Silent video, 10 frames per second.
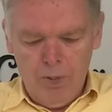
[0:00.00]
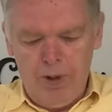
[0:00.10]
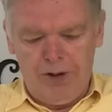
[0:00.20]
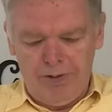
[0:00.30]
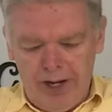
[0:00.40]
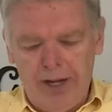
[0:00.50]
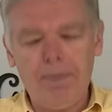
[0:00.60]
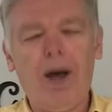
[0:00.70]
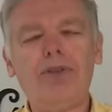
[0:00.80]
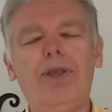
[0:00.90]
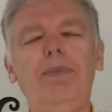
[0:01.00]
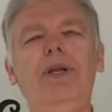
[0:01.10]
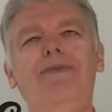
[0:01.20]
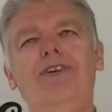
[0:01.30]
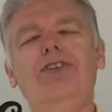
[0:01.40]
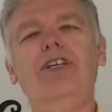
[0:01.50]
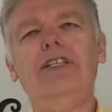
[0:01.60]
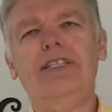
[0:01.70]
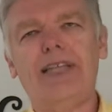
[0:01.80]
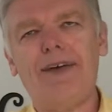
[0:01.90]
We read about them in verses
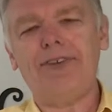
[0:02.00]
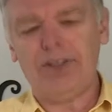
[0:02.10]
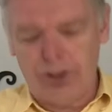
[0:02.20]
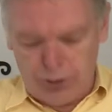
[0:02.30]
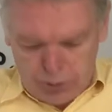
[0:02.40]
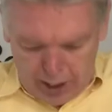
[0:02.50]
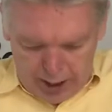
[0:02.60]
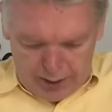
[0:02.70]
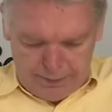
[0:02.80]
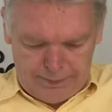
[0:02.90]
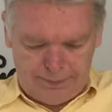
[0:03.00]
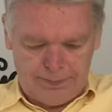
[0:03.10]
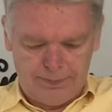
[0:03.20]
7 to 12